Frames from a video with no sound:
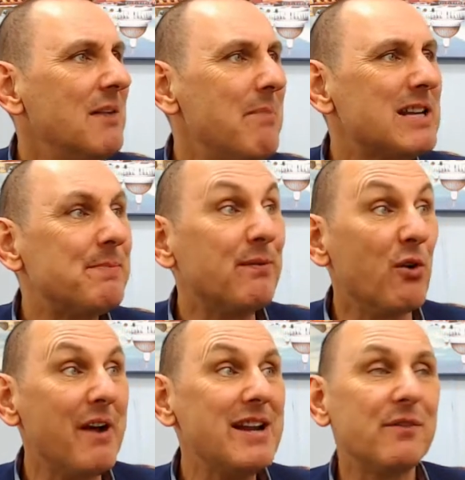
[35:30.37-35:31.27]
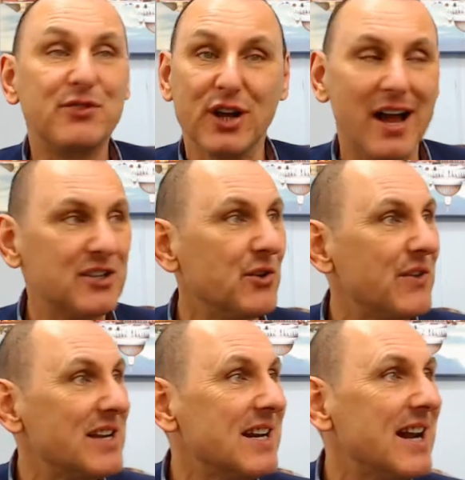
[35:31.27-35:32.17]
Best before end of July
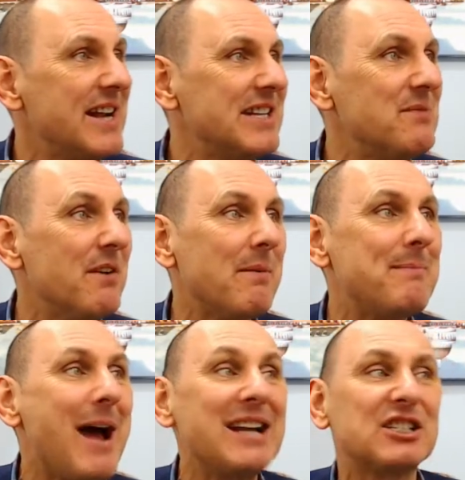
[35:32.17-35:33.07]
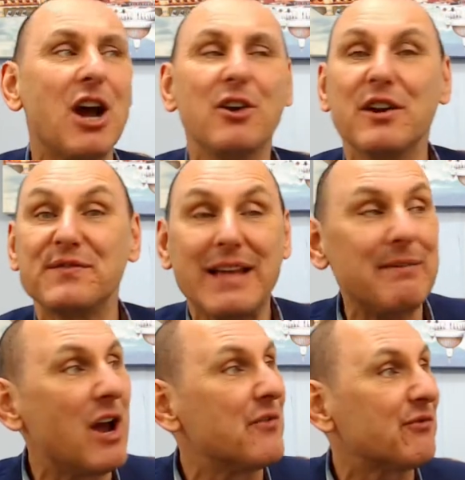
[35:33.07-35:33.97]
2018 with a batch code of
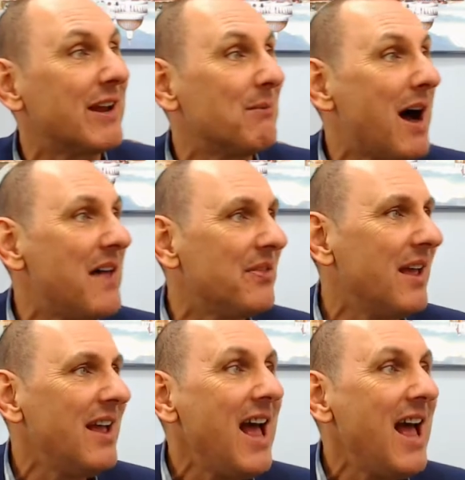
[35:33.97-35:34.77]
7031.